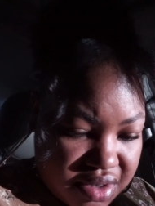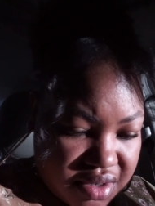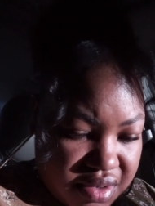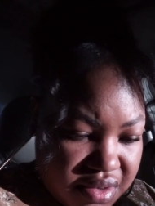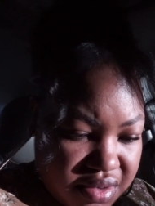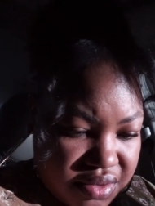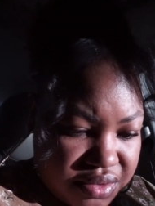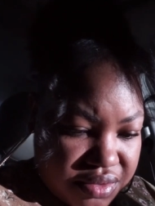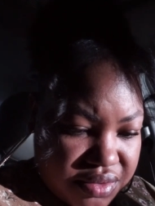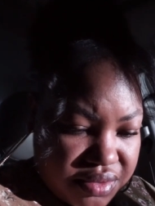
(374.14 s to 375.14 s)
Oh.
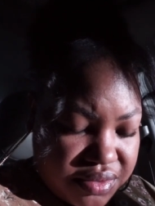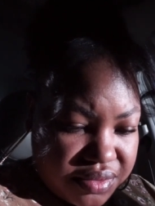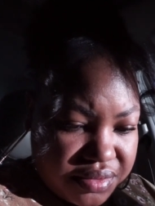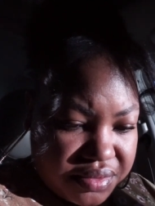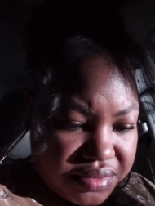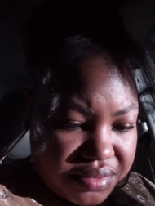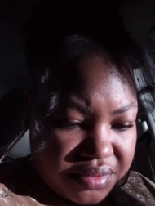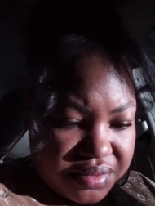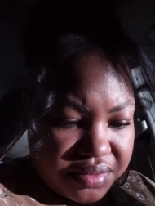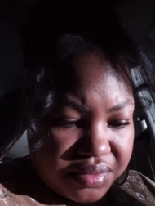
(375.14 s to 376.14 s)

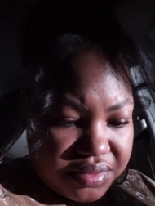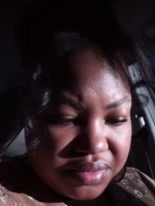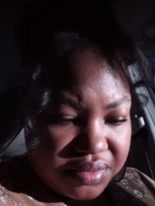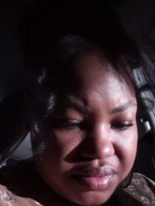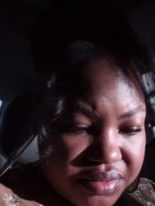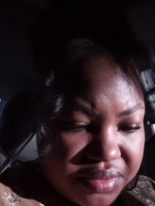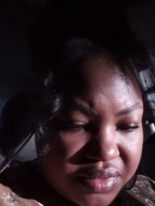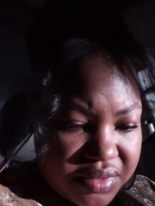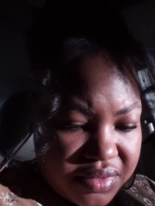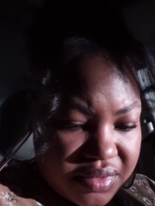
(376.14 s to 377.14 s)
Kevin on
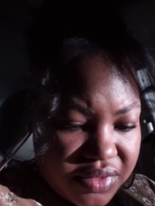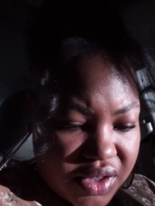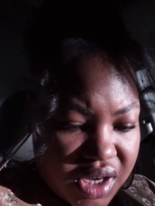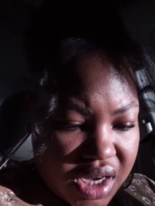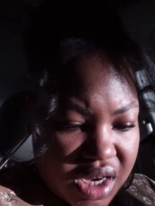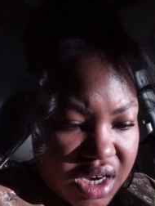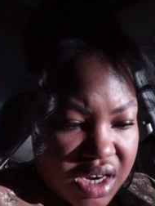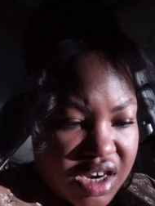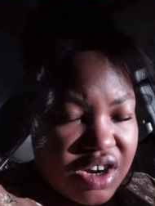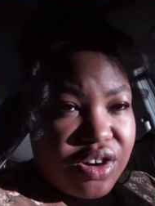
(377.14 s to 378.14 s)
for that.
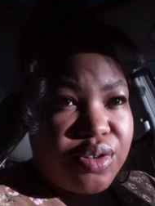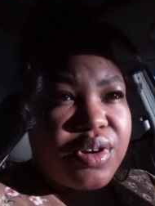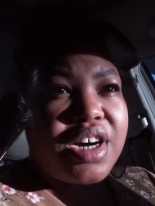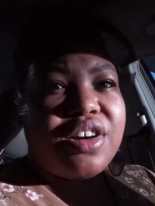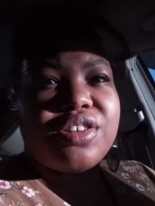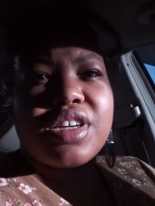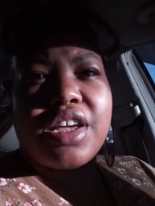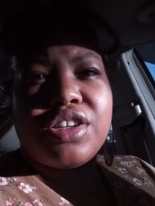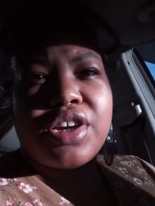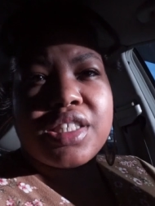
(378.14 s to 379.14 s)
Oh, wow.
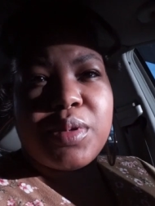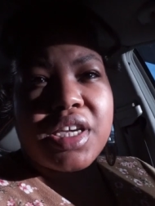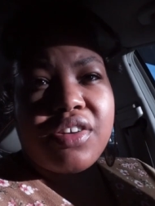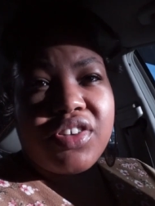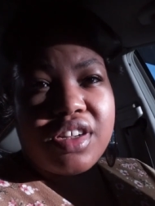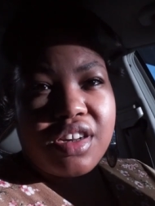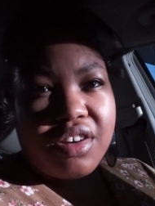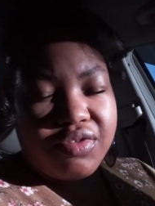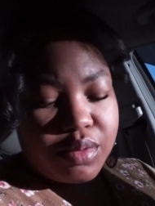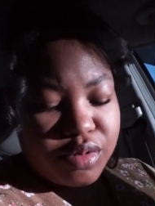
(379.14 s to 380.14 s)
Okay, you guys make Kevin
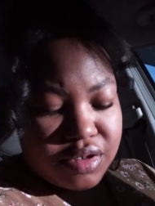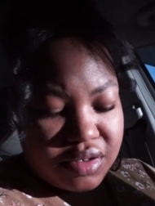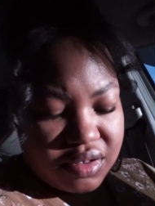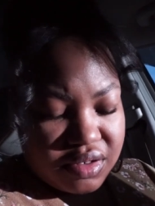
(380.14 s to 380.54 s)
uncomfortable.